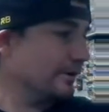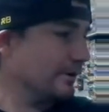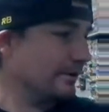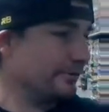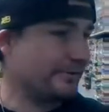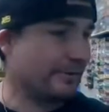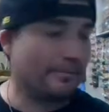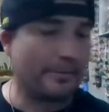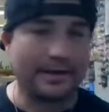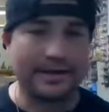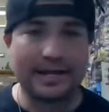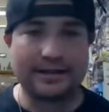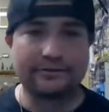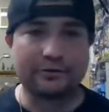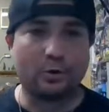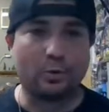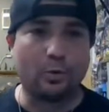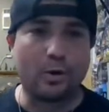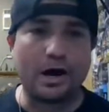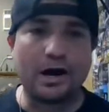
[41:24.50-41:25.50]
said, man, that's
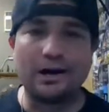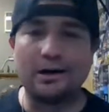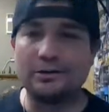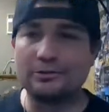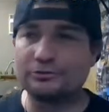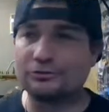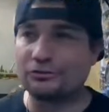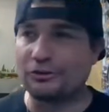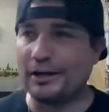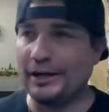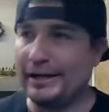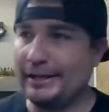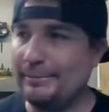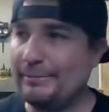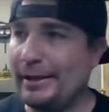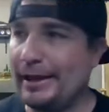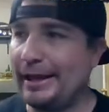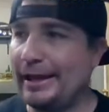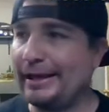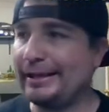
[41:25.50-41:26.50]
a wild train,
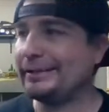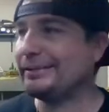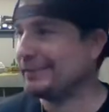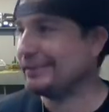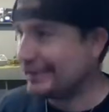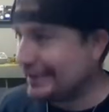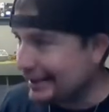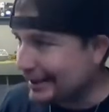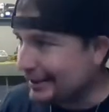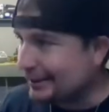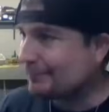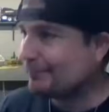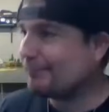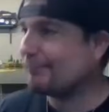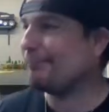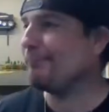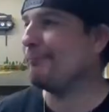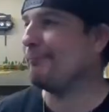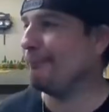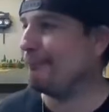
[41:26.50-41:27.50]
man. Yep,
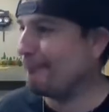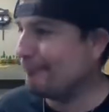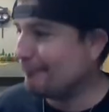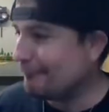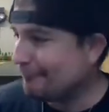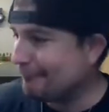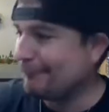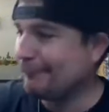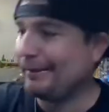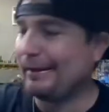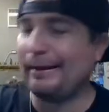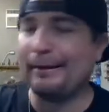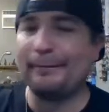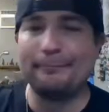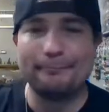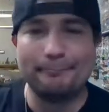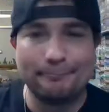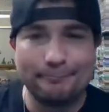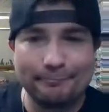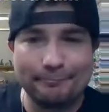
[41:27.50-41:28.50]

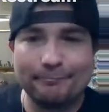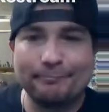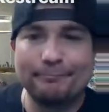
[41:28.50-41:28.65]
yep.